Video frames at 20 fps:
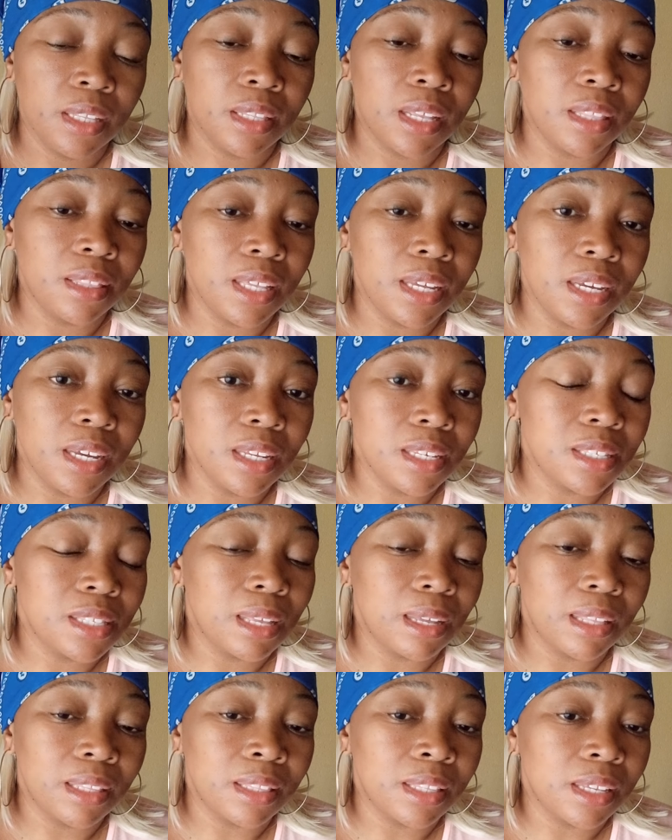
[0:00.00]
The thing is
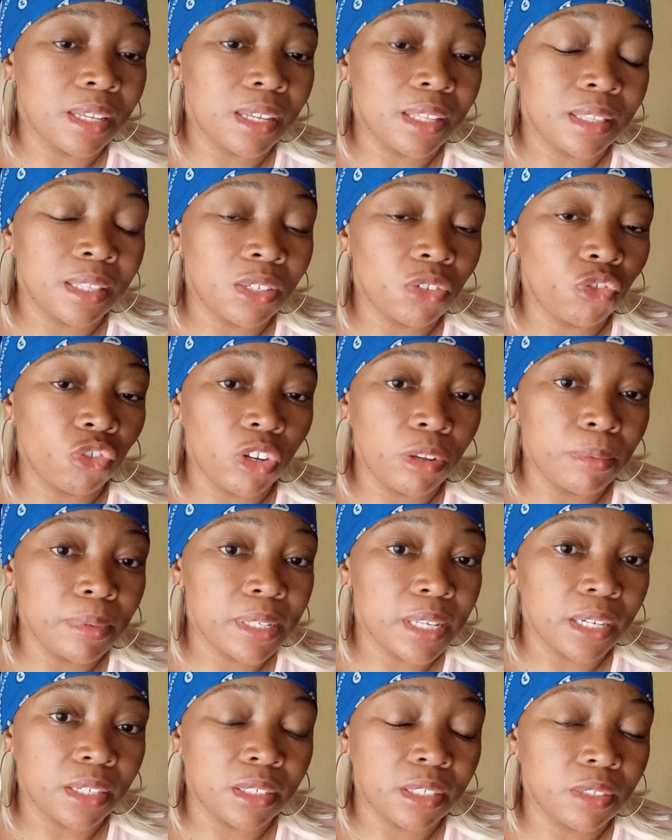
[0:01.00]
that the
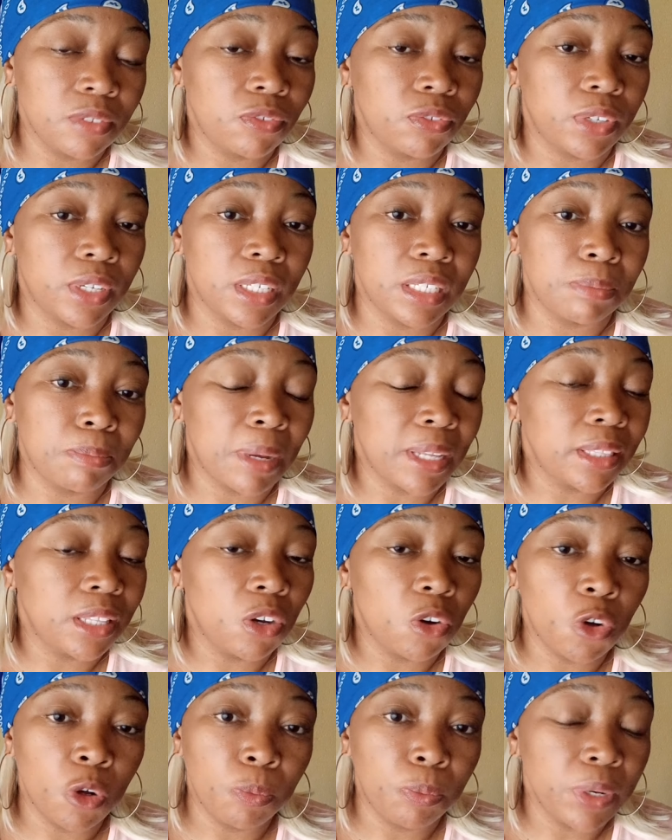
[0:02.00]
dreams are different, but
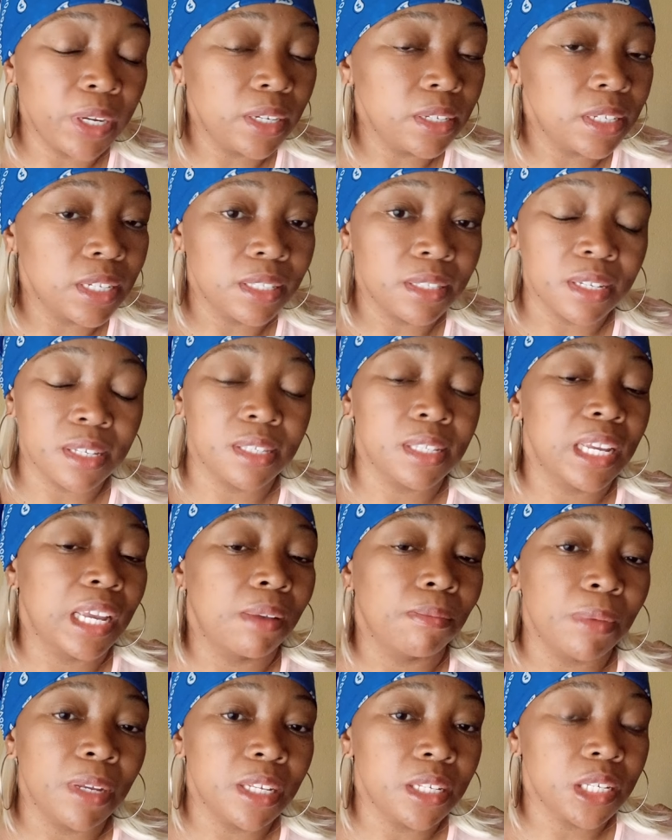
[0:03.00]
they're all pointing the
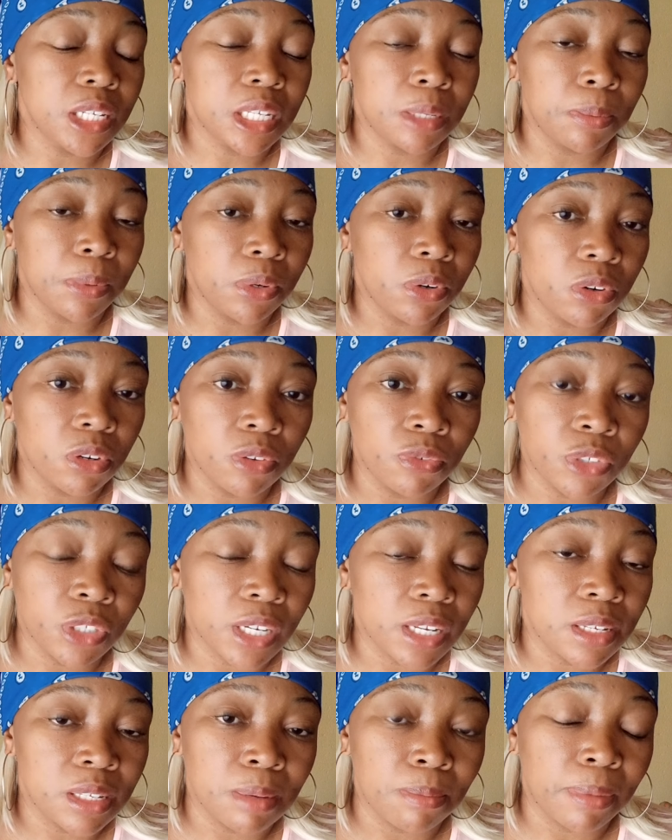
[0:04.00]
same. It's the spirit of
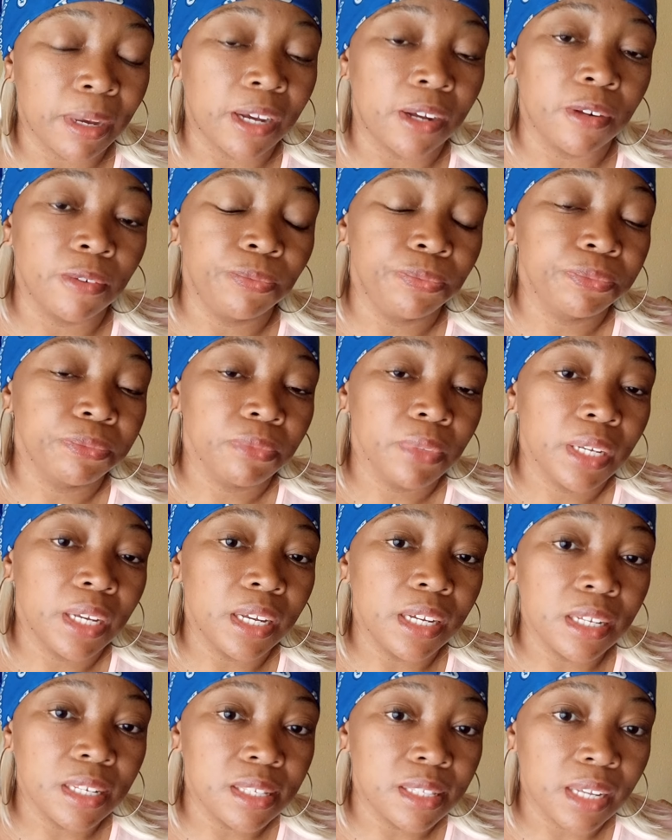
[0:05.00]
Jezebel.
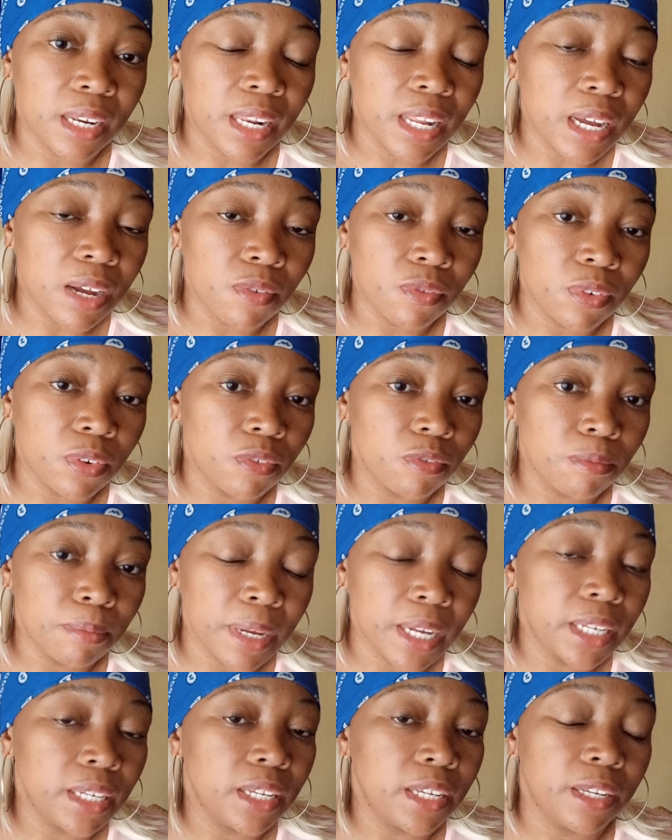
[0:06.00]
It's the love of
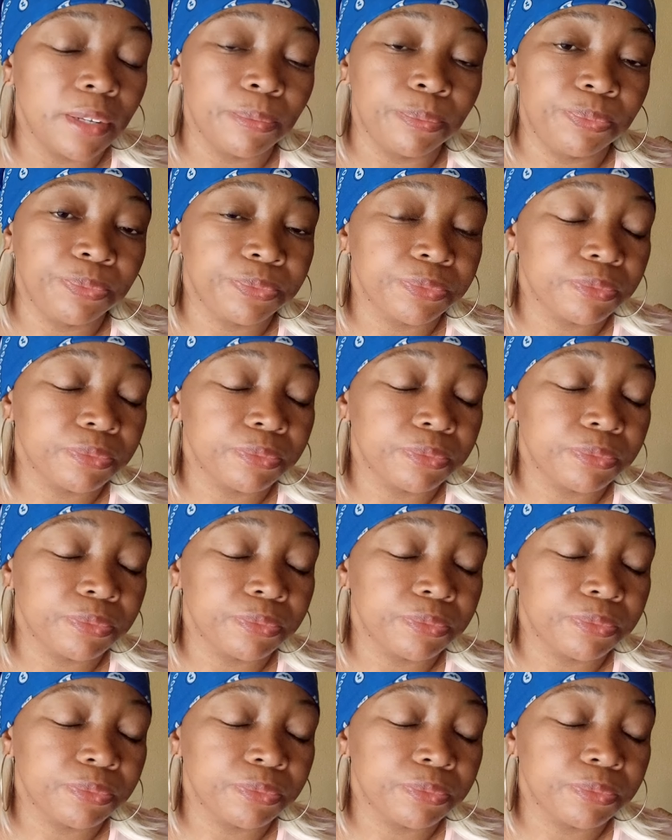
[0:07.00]
money.